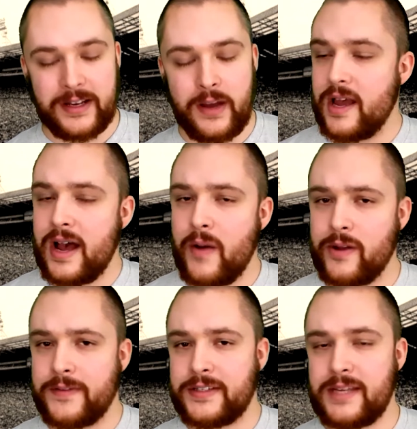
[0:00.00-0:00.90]
I would
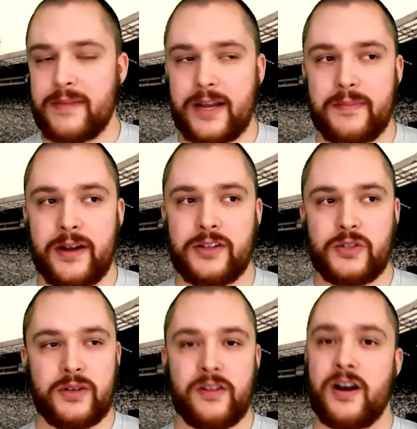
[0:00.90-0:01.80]
love to see Mike Myers do
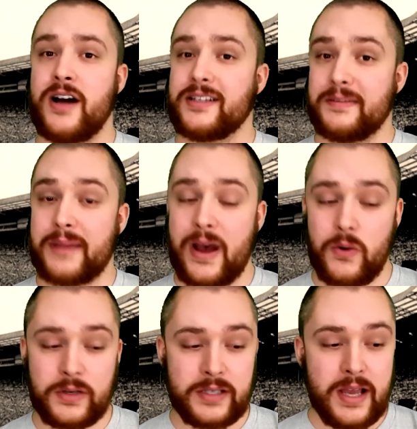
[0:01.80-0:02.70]
another Austin
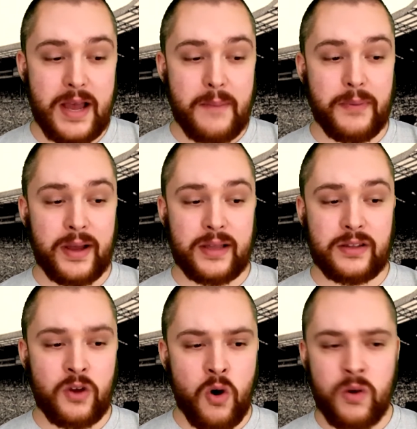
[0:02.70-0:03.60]
Powers, but
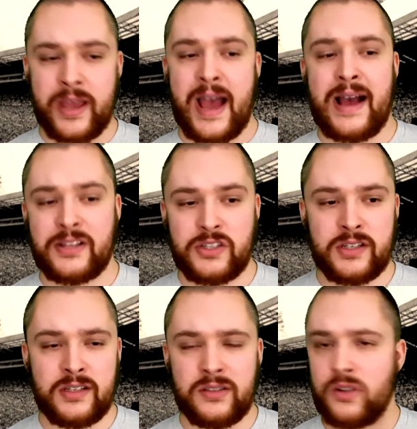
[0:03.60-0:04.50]
the whole cast
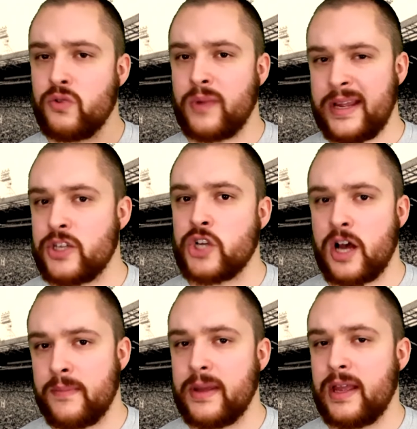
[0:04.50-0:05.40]
just does a great
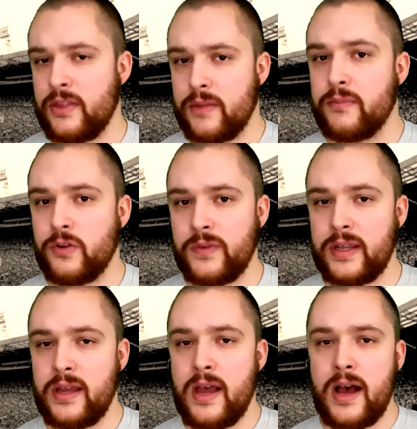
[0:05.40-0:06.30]
job in the movie.